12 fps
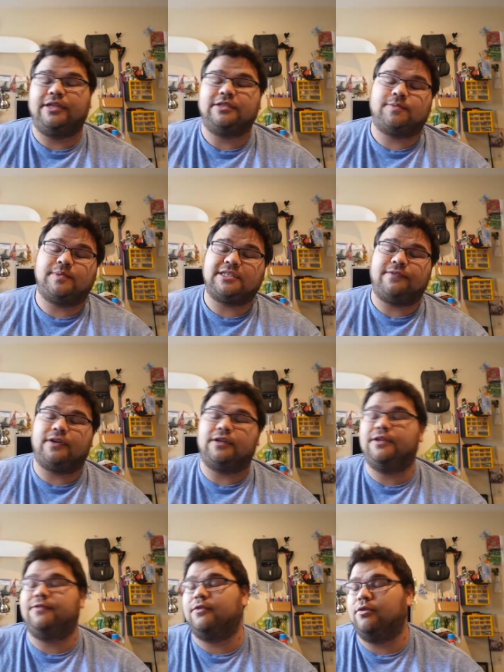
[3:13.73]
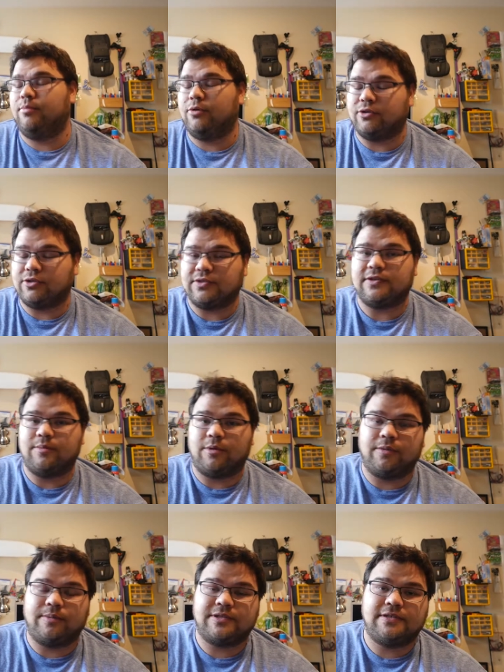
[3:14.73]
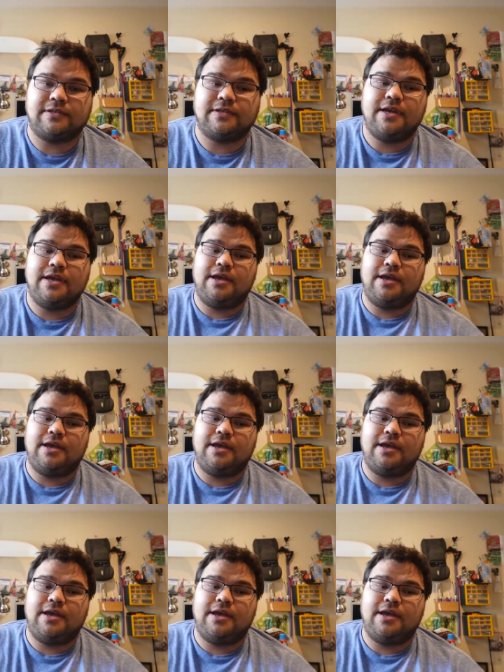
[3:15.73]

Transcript: and specifically for emergency purposes.